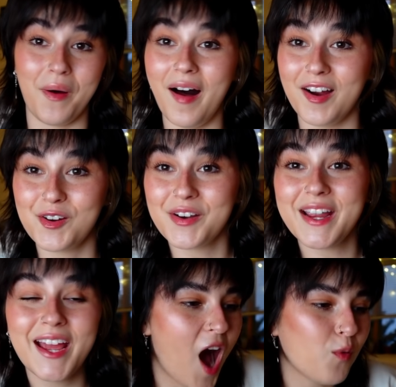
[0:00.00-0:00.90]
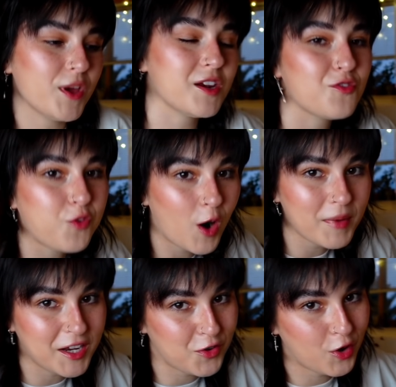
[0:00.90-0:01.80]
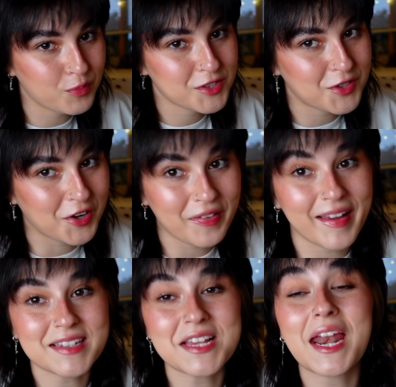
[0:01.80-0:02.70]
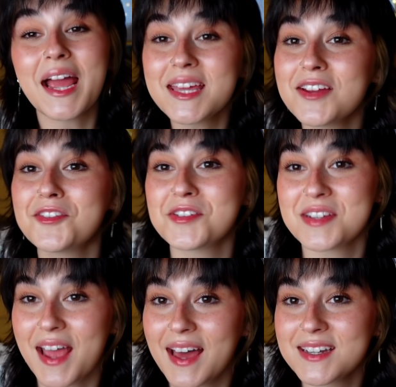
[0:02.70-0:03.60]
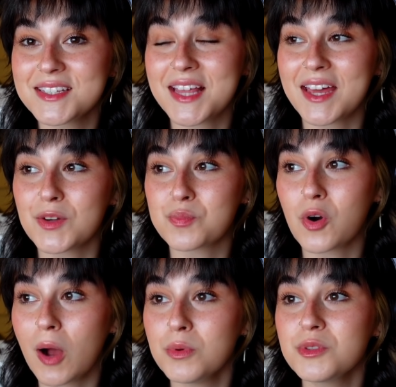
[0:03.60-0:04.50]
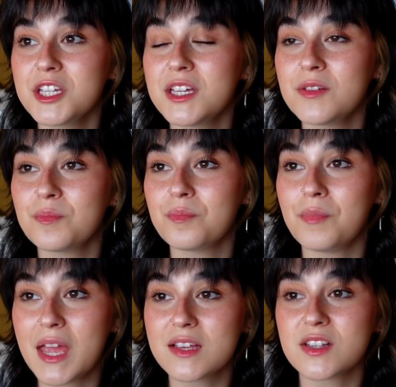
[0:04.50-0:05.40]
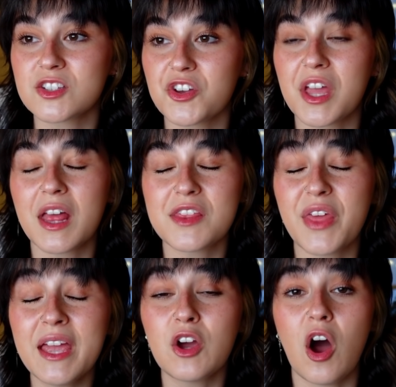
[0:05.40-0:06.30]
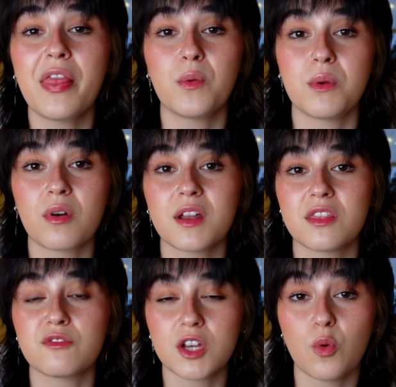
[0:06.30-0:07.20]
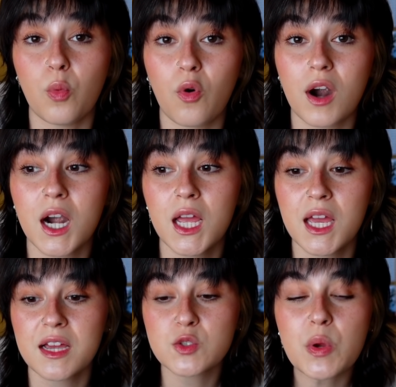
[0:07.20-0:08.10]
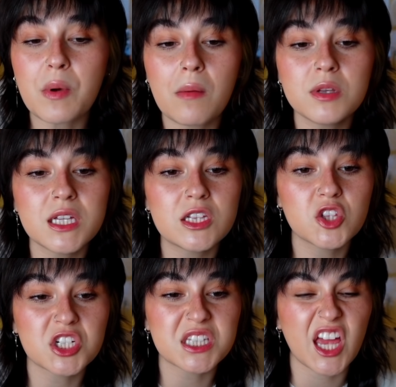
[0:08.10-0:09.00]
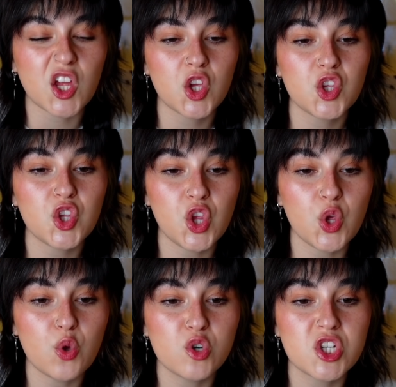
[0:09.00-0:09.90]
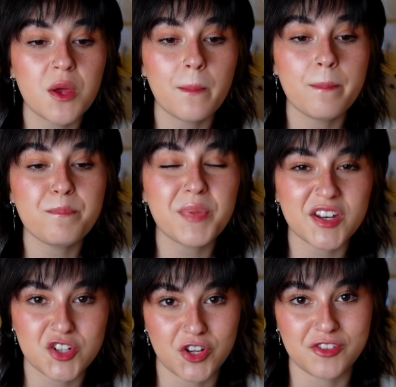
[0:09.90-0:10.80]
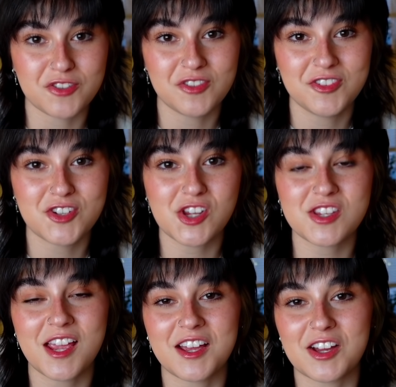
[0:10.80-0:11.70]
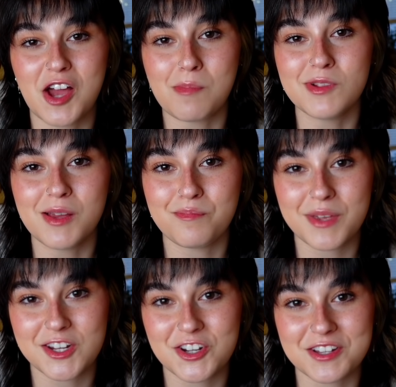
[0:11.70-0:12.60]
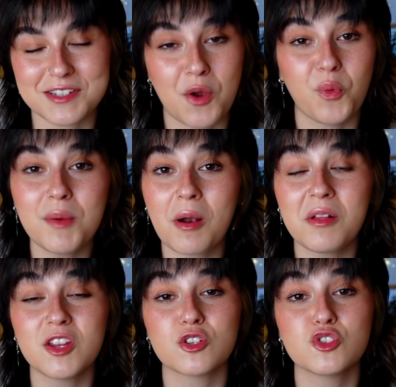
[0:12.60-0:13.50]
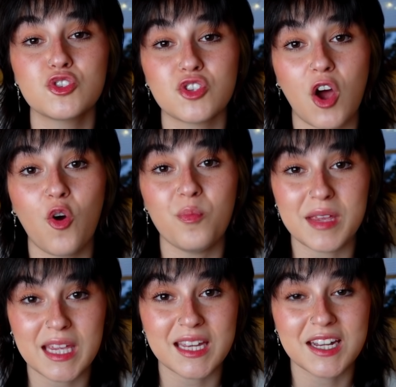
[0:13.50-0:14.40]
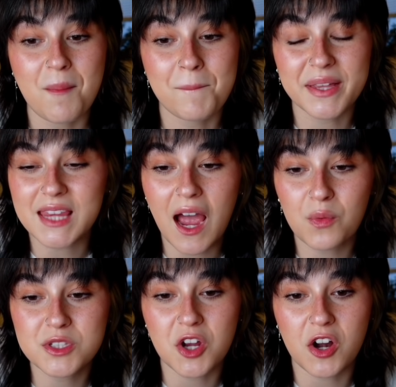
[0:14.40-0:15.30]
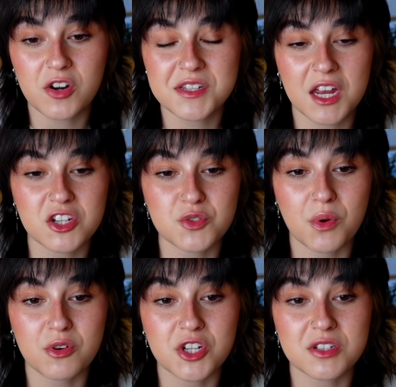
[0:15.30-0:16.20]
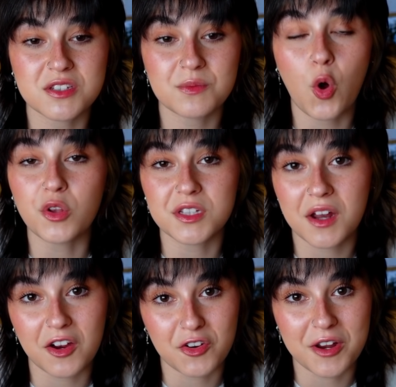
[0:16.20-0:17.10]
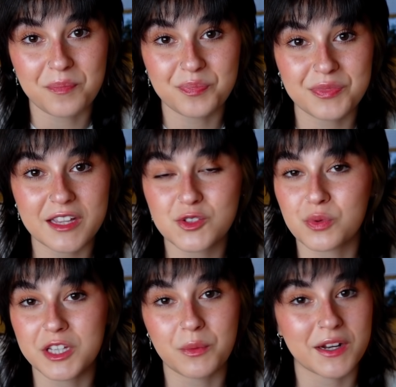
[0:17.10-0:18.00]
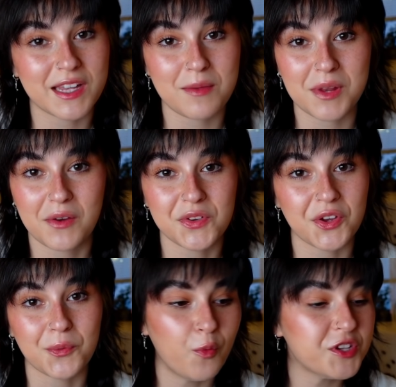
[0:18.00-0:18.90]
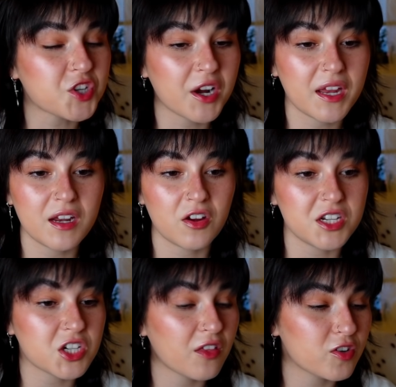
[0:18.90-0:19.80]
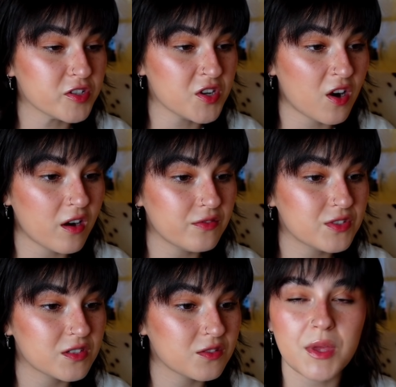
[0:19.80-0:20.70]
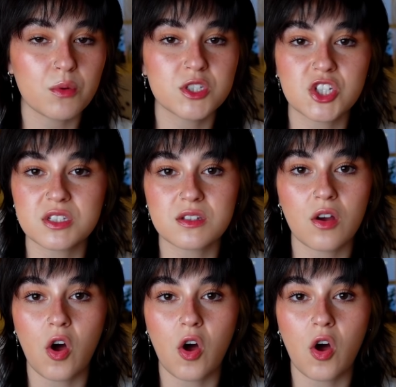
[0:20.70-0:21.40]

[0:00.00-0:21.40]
hungry, uh, we didn't form any groups or cliques. And I can understand that it probably makes us look. Uh, thank God that we weren't in the video more, because we probably looked like huge bitches just like a couple of bitches. Like we probably looked so mean, but that was not our intentions. We were just cold and hungry. That's really what it came down to. We started getting on each other's nerves. It was just